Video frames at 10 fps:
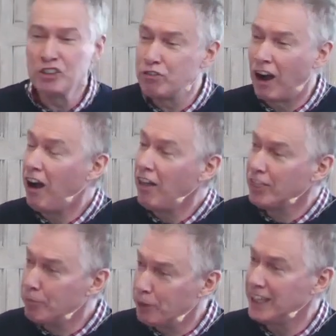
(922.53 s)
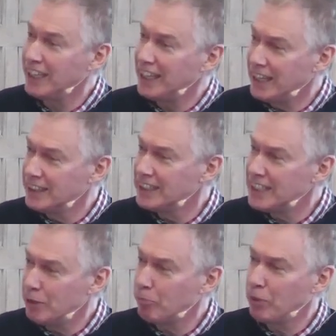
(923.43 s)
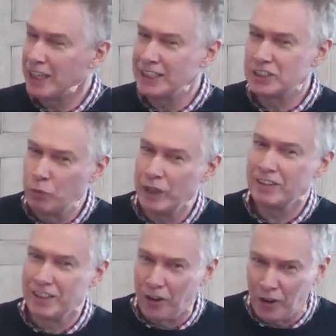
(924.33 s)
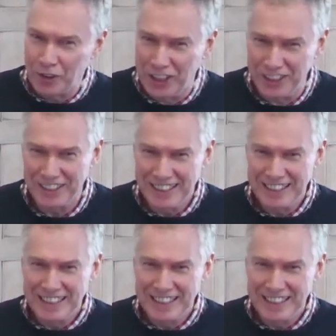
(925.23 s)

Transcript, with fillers: I'd rather be in the deep place with God